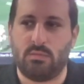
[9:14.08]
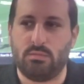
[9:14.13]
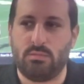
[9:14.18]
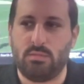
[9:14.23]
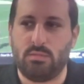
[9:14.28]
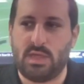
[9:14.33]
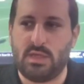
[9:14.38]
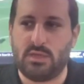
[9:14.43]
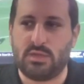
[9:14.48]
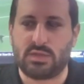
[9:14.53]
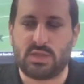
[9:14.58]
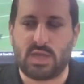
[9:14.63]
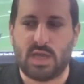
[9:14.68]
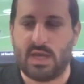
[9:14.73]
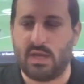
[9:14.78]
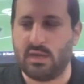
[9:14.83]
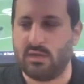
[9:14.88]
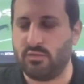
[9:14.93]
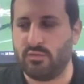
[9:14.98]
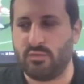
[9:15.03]
He just
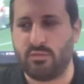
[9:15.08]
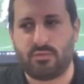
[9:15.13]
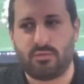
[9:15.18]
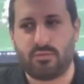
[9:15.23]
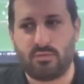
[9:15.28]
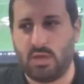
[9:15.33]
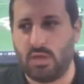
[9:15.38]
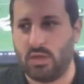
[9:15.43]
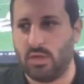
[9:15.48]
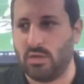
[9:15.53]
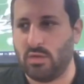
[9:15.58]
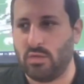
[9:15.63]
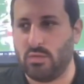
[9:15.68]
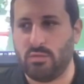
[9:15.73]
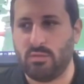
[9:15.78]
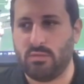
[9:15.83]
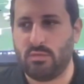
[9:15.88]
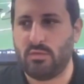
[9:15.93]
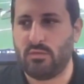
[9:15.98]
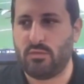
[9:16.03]
kind of, you
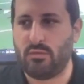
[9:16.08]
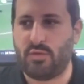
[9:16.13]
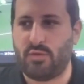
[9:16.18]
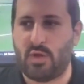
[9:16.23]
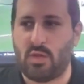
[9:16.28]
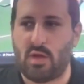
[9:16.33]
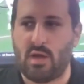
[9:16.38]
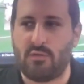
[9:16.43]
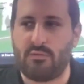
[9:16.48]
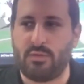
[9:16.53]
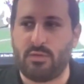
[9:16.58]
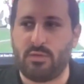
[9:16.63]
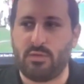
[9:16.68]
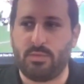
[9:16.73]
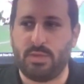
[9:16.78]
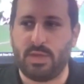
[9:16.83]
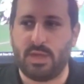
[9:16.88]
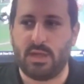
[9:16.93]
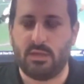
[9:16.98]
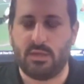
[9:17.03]
know, fell off a
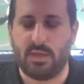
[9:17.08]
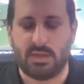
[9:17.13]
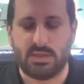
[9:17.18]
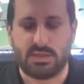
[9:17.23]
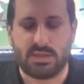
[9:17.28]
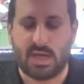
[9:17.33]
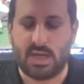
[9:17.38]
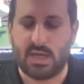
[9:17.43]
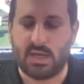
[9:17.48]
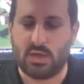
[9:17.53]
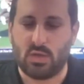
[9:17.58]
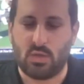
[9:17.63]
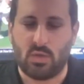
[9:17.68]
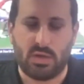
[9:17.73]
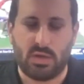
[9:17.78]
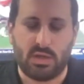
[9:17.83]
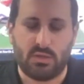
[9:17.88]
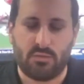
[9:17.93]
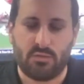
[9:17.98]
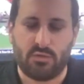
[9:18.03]
little bit and they decided to go
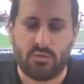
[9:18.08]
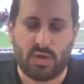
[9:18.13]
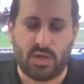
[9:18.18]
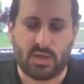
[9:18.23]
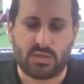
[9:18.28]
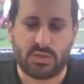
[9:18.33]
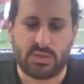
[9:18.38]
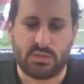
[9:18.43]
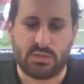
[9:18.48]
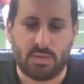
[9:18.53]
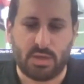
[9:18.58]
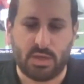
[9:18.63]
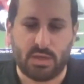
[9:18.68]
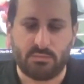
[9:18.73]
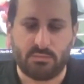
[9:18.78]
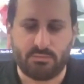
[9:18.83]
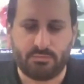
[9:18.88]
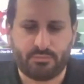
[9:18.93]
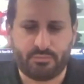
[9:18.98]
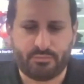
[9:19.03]
in a different direction.
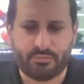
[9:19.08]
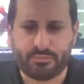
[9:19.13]
But,